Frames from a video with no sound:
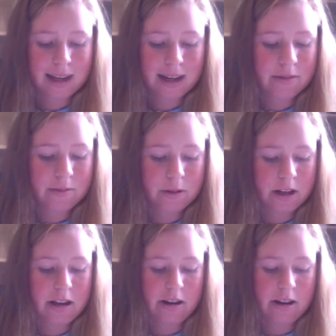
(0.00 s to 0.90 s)
I didn't want to
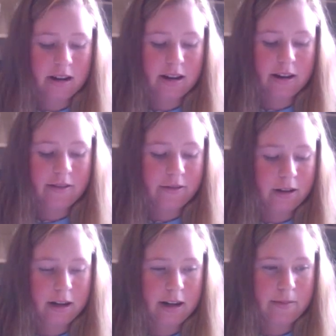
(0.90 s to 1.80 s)
hear it, and I
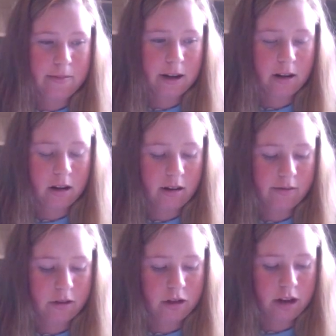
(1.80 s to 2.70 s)
avoided him when I got off
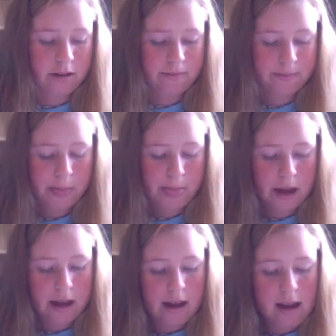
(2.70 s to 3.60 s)
the train.
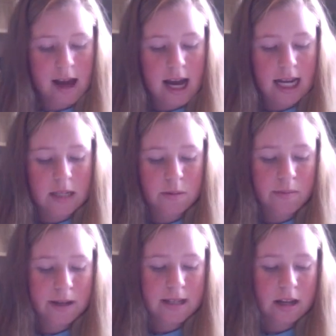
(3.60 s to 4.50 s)
I spent
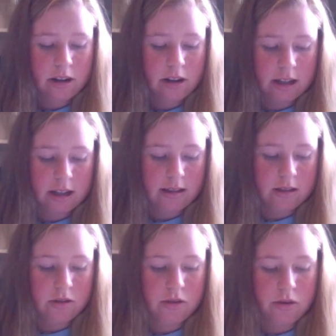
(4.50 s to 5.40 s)
my Saturday nights
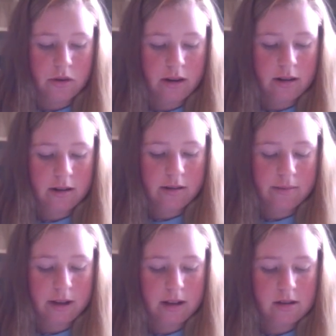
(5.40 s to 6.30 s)
in New York,
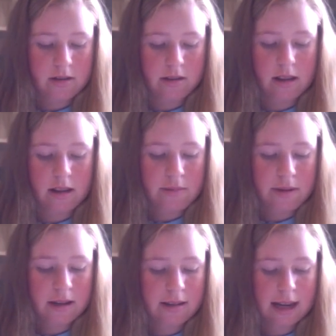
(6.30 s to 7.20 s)
because those
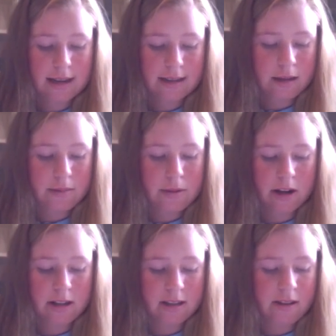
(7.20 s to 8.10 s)
gleaming, dazzling
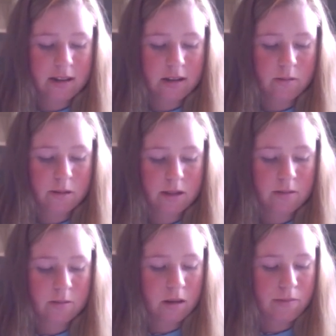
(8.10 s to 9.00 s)
parties of his were
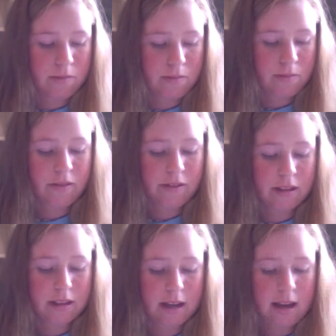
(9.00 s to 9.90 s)
with me so
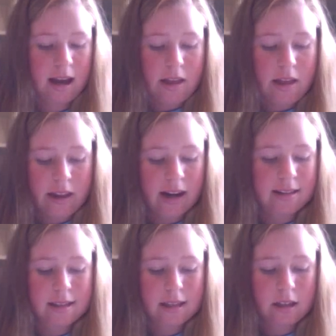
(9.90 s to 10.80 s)
vividly that I could
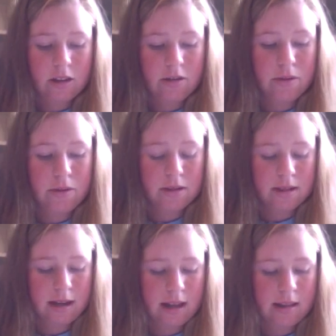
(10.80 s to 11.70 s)
still hear the
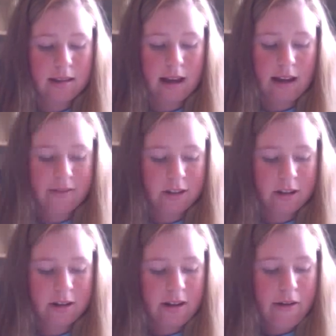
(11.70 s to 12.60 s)
music and the laughter,
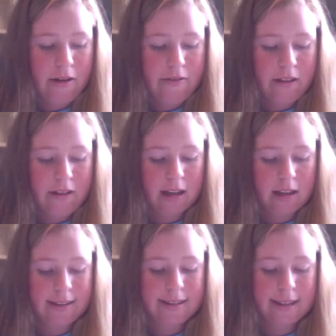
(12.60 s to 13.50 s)
faint and
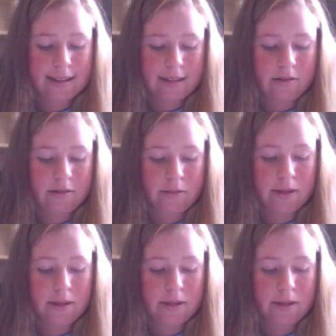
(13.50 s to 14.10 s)
incessant, from